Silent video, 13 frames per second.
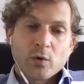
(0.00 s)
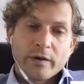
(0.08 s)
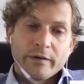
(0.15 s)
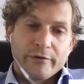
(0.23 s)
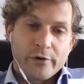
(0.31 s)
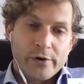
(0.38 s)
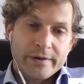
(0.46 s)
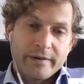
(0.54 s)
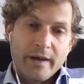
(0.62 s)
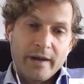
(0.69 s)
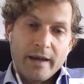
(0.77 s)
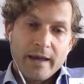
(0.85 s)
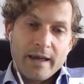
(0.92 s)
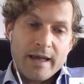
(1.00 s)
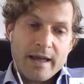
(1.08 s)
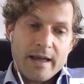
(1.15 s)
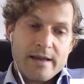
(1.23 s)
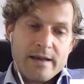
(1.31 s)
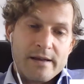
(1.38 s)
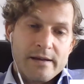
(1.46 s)
to convert
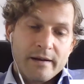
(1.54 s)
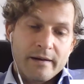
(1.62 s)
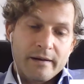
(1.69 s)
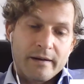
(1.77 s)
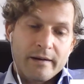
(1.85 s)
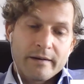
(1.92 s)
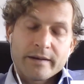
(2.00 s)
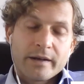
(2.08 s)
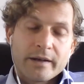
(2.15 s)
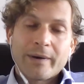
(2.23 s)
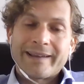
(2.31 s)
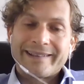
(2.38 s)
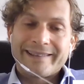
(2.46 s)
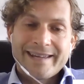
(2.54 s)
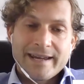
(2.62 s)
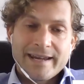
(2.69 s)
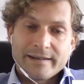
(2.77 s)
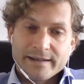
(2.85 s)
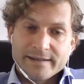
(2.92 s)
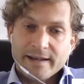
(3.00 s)
a
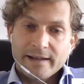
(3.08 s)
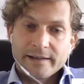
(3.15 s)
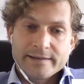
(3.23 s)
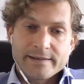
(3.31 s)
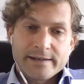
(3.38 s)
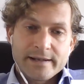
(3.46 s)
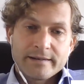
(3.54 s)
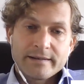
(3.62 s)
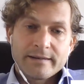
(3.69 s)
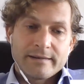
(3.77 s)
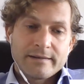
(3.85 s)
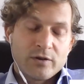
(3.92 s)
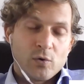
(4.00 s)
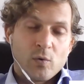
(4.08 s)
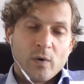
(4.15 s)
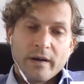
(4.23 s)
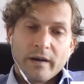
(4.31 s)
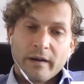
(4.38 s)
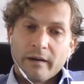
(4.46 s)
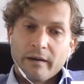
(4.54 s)
seller's lead to
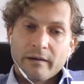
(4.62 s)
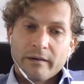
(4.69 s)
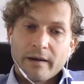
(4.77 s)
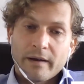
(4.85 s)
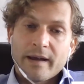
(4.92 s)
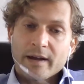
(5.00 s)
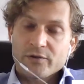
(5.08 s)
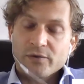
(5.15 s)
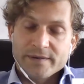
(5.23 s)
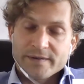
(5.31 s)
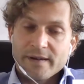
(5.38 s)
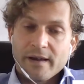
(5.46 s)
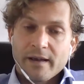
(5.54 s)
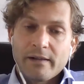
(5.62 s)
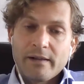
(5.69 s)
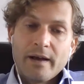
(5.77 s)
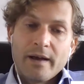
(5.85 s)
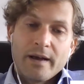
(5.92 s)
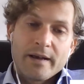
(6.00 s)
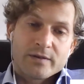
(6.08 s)
an actual sale.
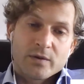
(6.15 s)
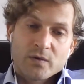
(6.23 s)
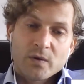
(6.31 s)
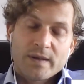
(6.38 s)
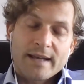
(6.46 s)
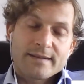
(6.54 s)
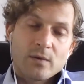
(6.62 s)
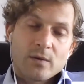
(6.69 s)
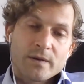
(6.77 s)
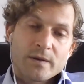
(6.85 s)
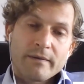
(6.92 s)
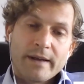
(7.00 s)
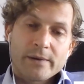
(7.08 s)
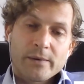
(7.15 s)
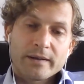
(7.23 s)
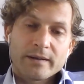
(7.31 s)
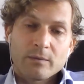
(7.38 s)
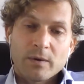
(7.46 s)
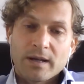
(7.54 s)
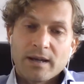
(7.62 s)
So that's also the value add
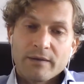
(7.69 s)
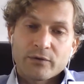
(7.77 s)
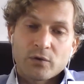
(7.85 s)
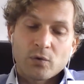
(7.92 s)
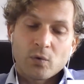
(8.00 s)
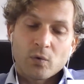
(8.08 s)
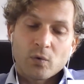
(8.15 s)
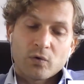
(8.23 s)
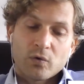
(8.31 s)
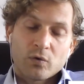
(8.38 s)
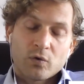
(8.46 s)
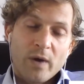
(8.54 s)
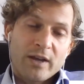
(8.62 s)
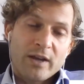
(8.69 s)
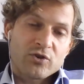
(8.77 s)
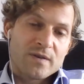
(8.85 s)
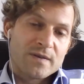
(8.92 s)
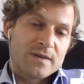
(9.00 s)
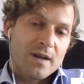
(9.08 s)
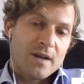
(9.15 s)
that we give to
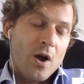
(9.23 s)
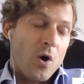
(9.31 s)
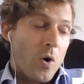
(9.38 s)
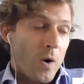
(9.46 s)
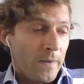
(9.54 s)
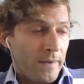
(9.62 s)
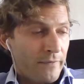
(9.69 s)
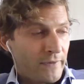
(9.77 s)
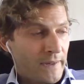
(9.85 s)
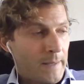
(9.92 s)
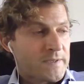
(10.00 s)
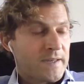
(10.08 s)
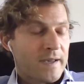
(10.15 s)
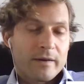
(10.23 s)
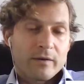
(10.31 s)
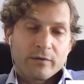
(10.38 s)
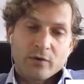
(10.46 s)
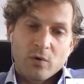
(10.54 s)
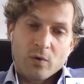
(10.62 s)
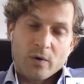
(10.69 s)
agents. On the flip side,
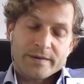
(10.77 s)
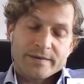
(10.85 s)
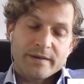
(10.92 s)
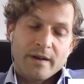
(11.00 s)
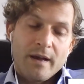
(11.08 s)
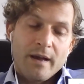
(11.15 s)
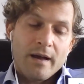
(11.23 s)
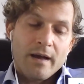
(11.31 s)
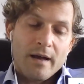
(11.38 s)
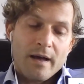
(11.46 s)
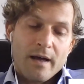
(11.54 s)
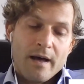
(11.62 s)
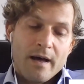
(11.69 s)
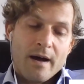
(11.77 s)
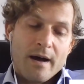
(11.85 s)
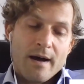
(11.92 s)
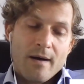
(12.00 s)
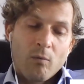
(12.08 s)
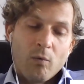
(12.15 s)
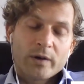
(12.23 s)
of course,
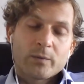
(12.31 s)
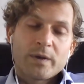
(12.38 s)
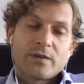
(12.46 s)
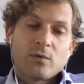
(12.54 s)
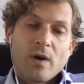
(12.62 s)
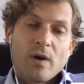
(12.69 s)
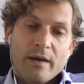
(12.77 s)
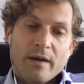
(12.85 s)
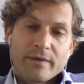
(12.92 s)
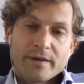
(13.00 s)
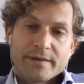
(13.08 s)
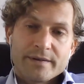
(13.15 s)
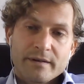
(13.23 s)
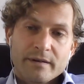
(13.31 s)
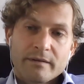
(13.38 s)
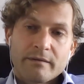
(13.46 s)
what we do have is,